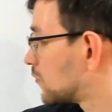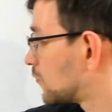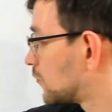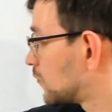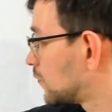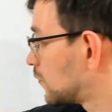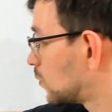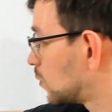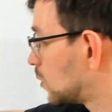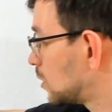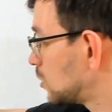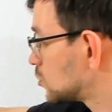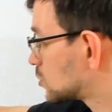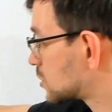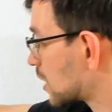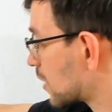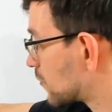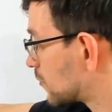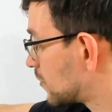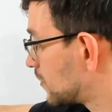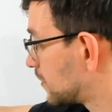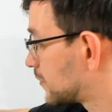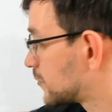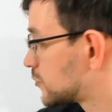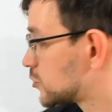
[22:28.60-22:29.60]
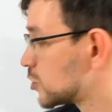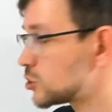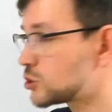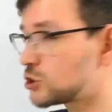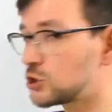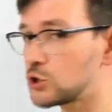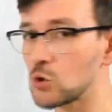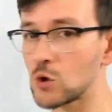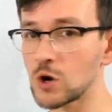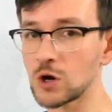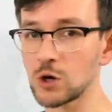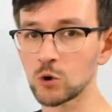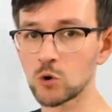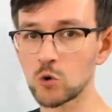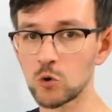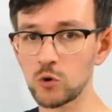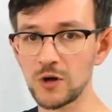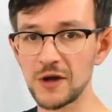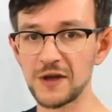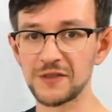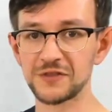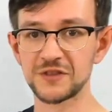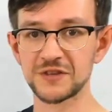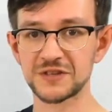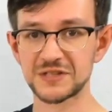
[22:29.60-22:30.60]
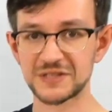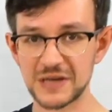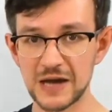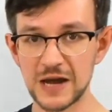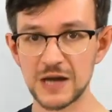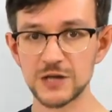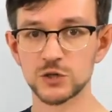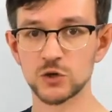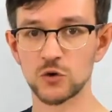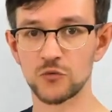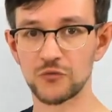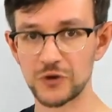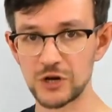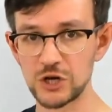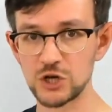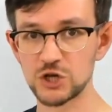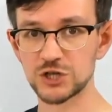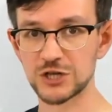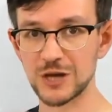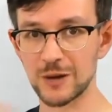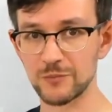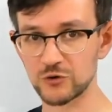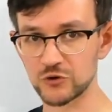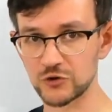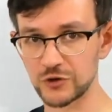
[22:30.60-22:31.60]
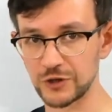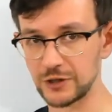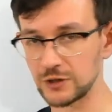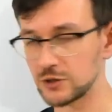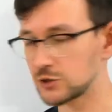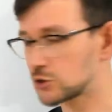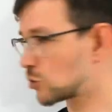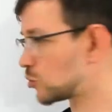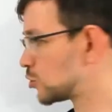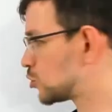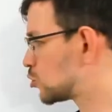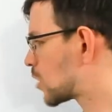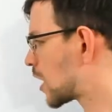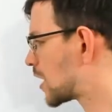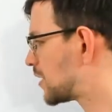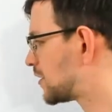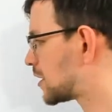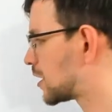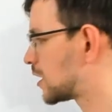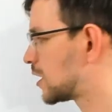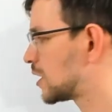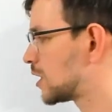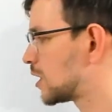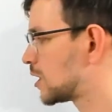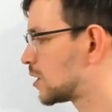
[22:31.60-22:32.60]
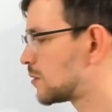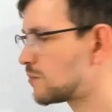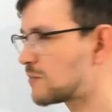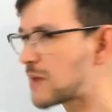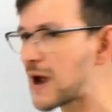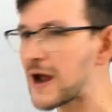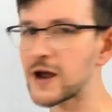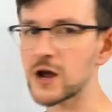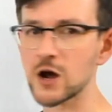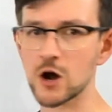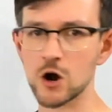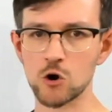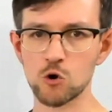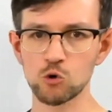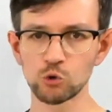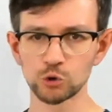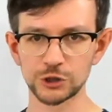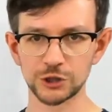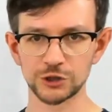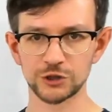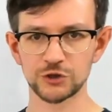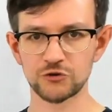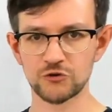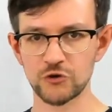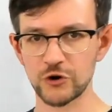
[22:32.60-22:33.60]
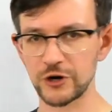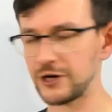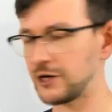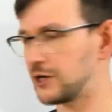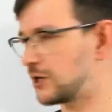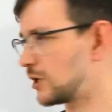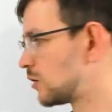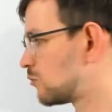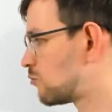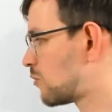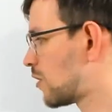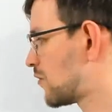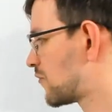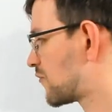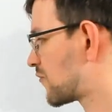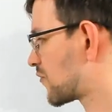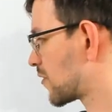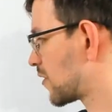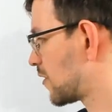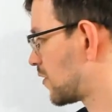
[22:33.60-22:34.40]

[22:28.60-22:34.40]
When you start from the search, you calculate the size of each subtree. So you kind of make a rooted tree with